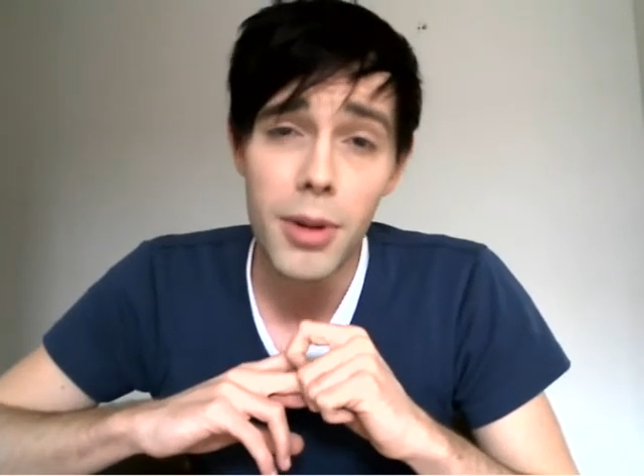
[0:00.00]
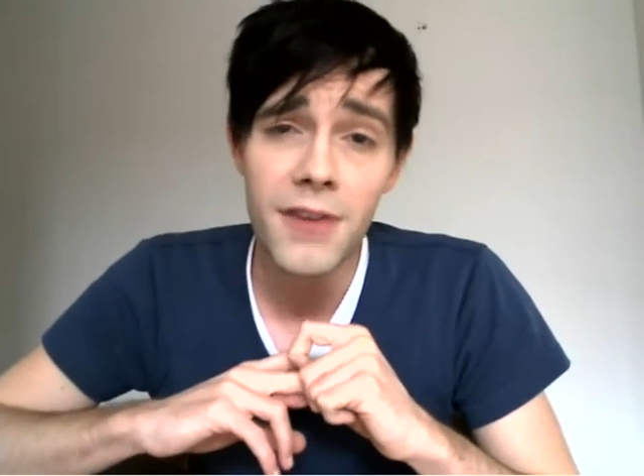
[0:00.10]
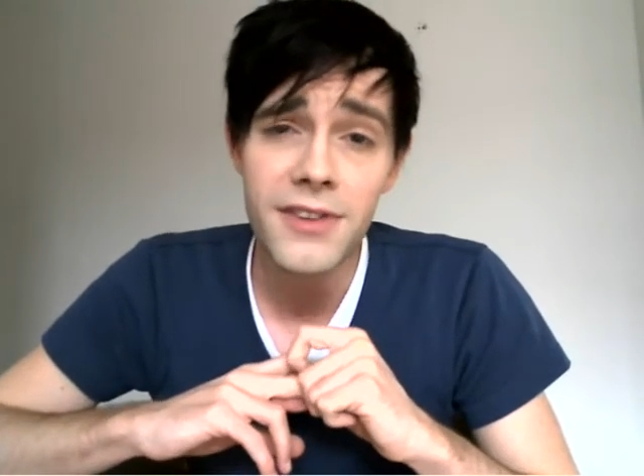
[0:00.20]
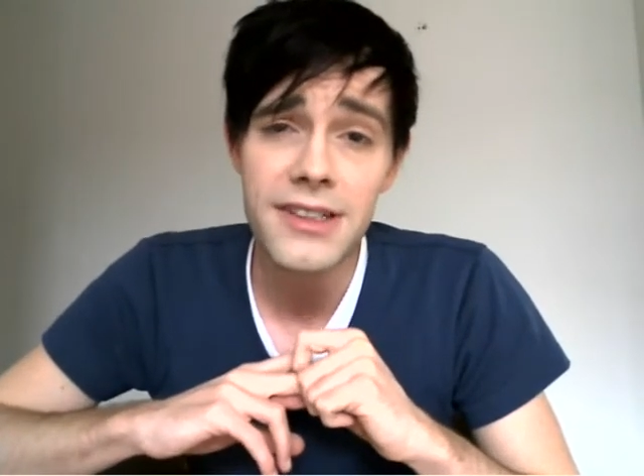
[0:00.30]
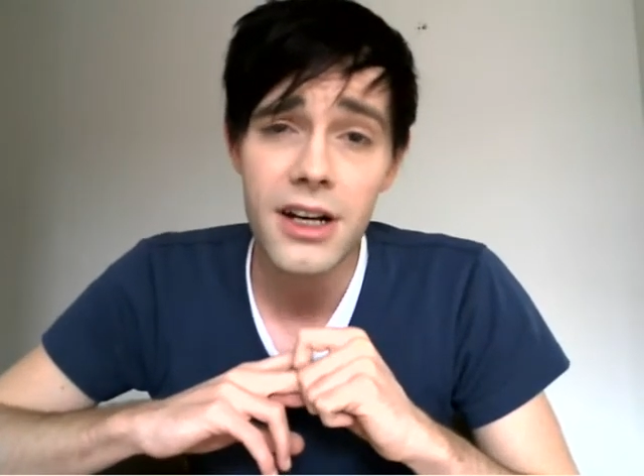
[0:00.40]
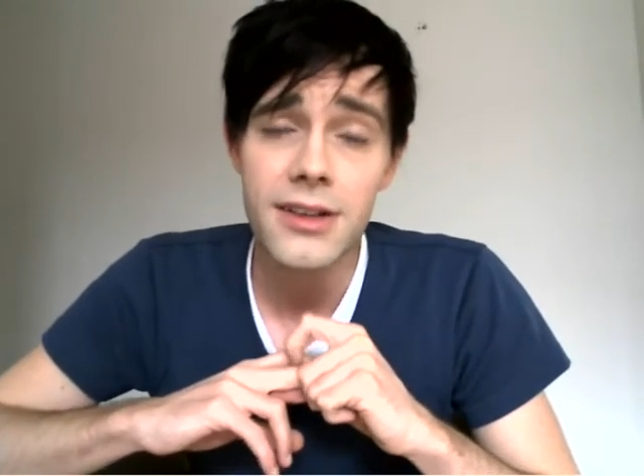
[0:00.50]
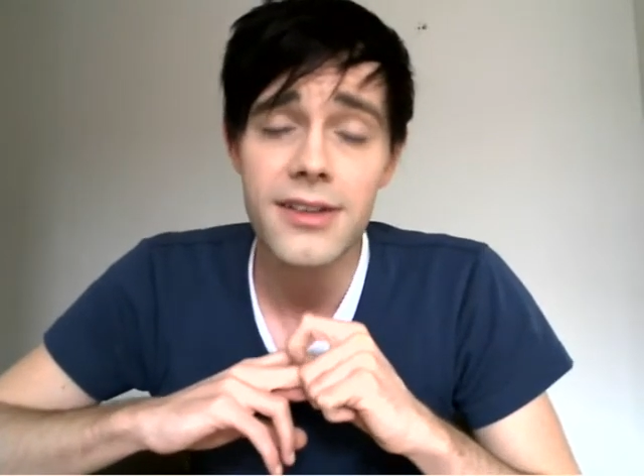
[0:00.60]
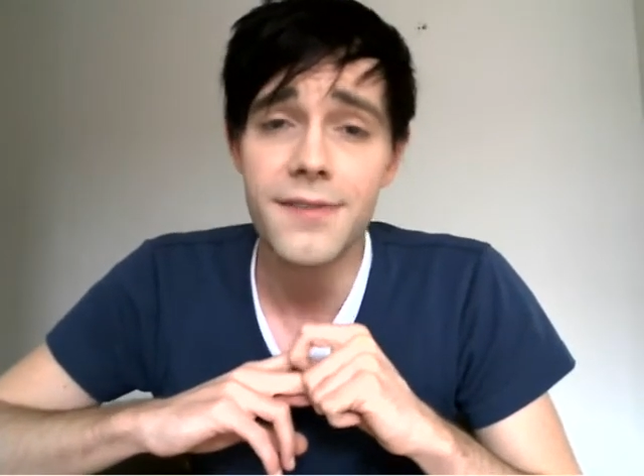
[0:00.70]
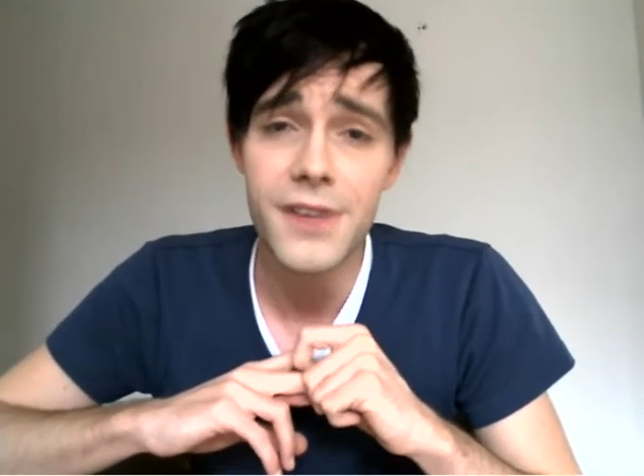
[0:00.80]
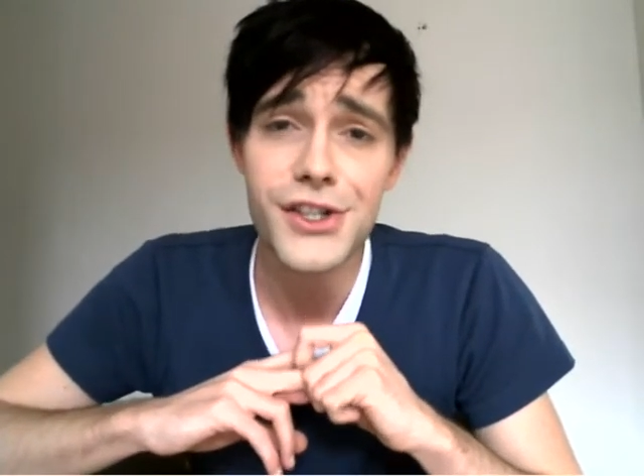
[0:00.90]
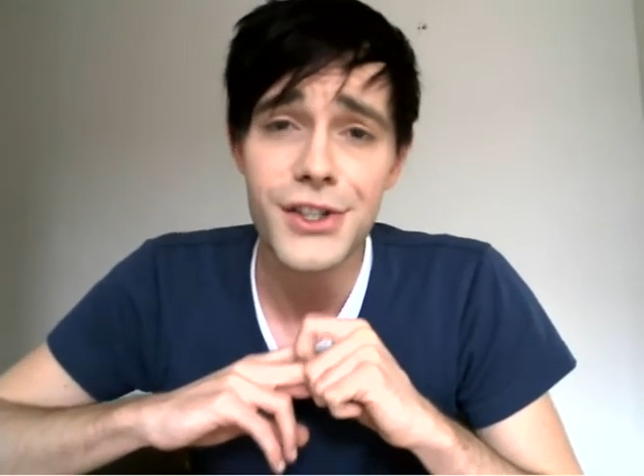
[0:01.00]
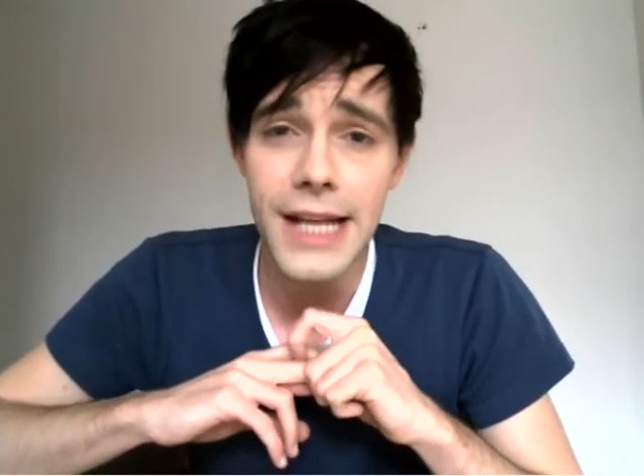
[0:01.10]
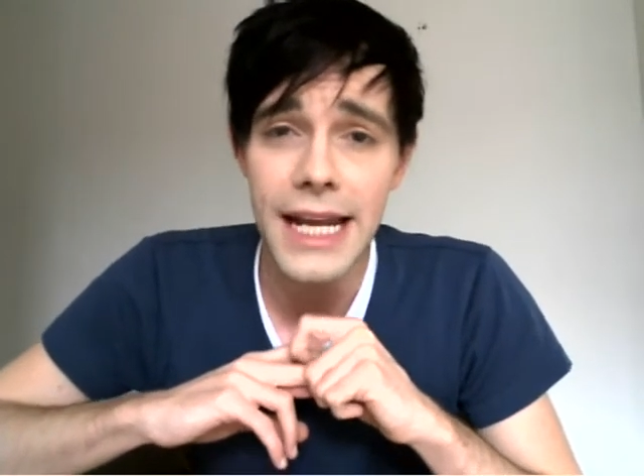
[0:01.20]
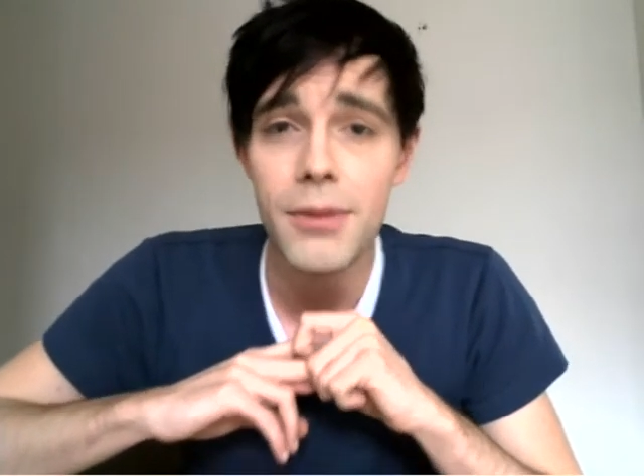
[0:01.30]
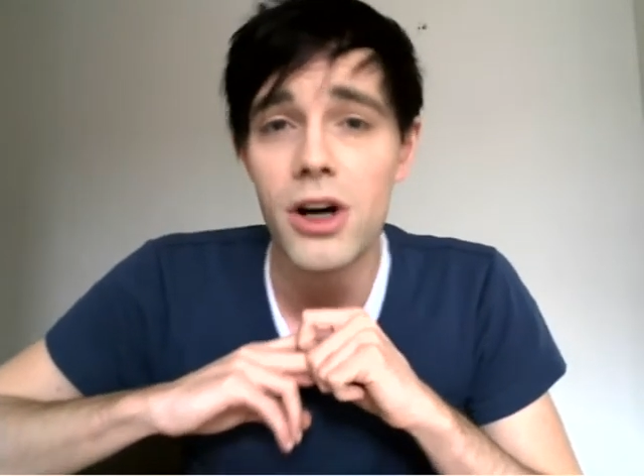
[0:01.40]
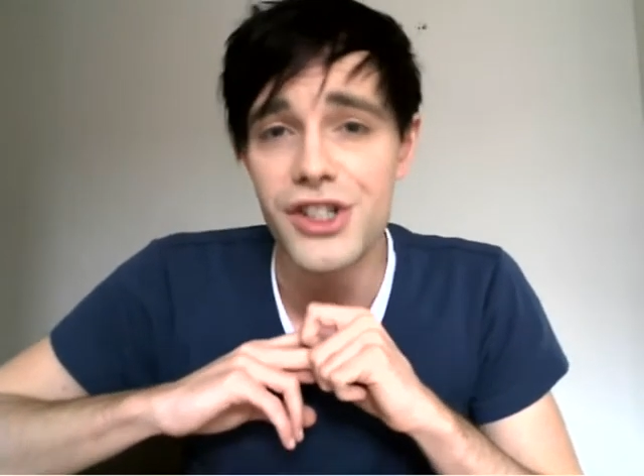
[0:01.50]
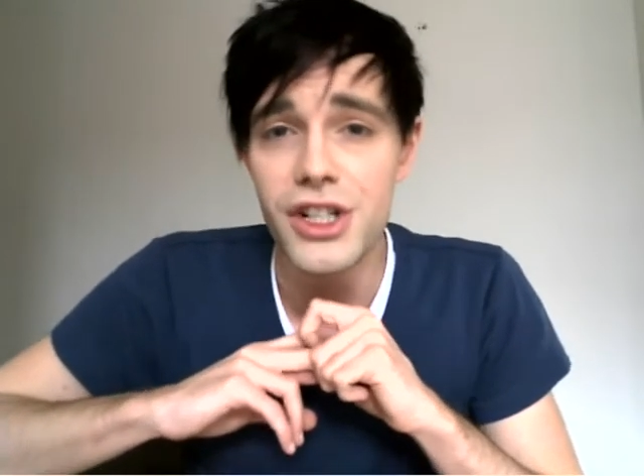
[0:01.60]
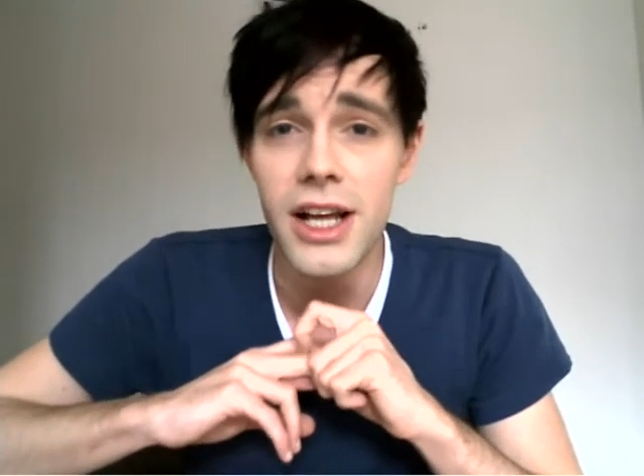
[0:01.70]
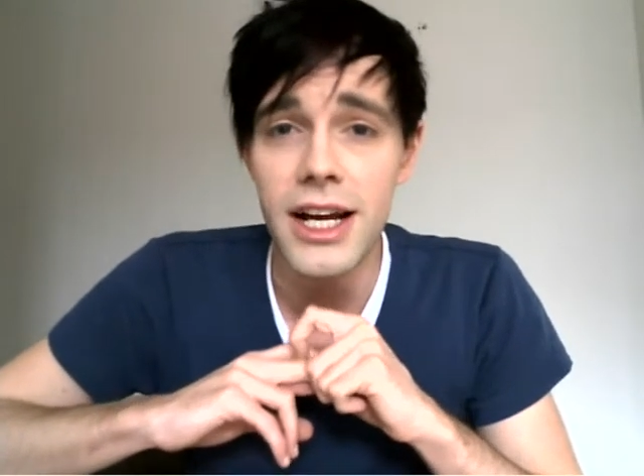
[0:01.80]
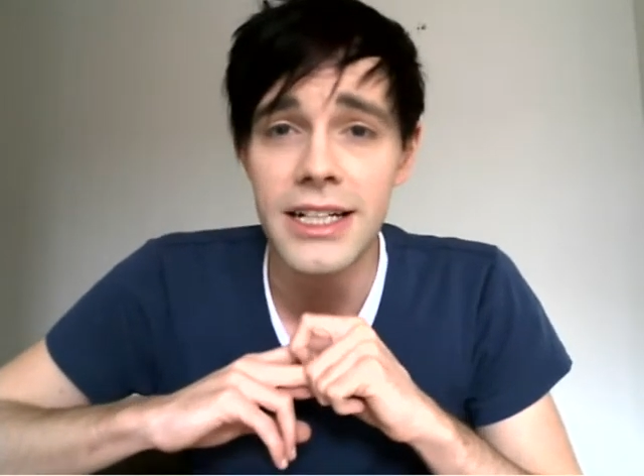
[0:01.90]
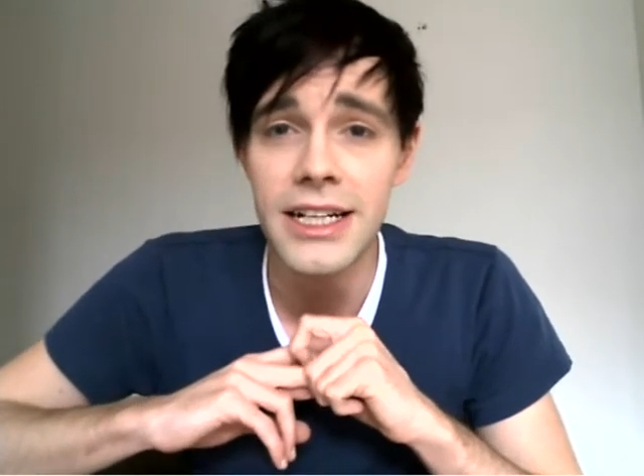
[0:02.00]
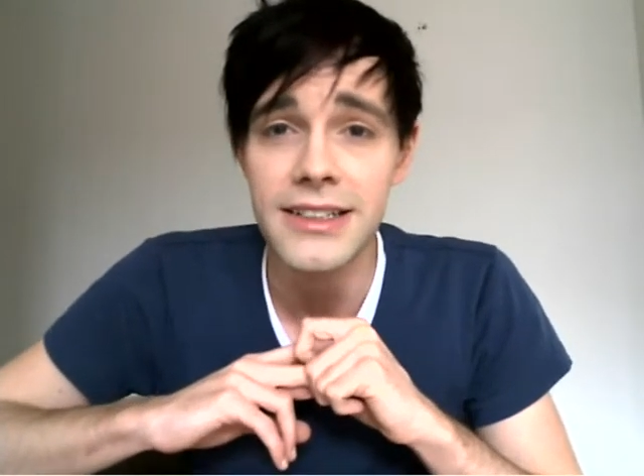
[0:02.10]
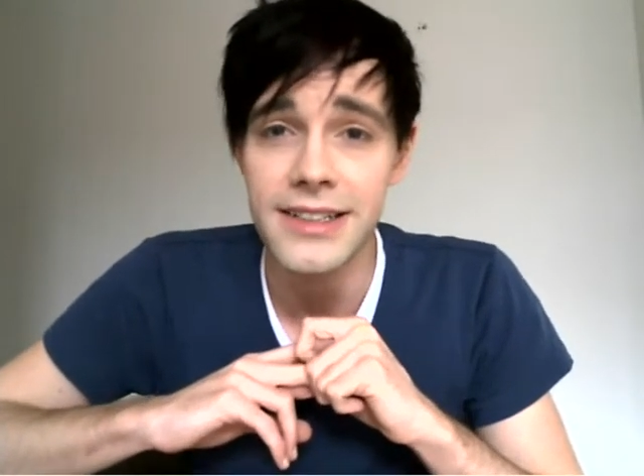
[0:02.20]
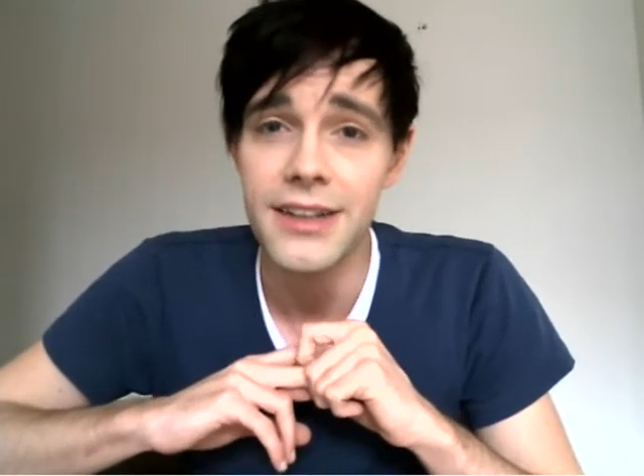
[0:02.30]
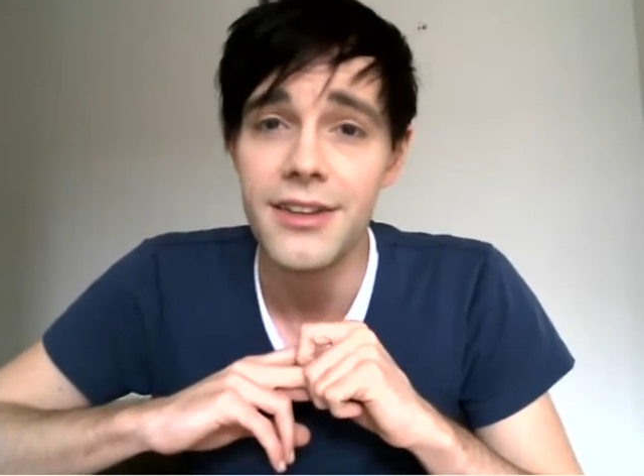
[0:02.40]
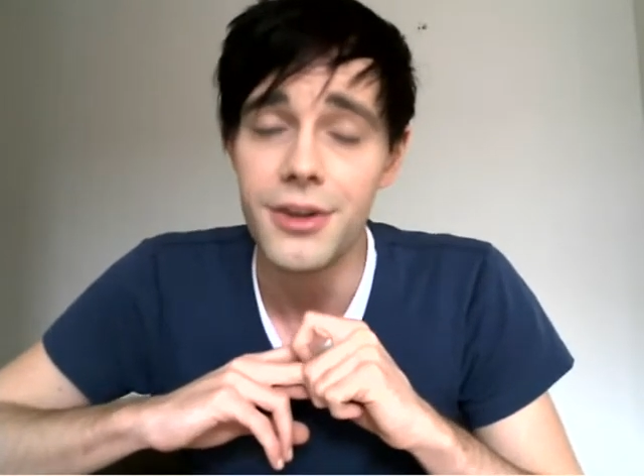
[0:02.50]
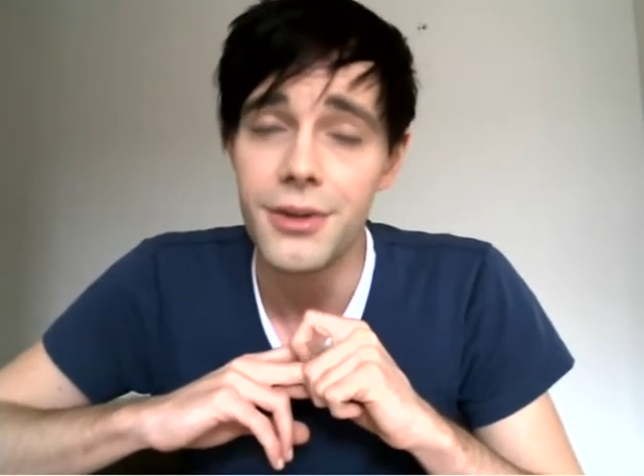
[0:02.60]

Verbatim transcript: Apophis got its official name on July 19,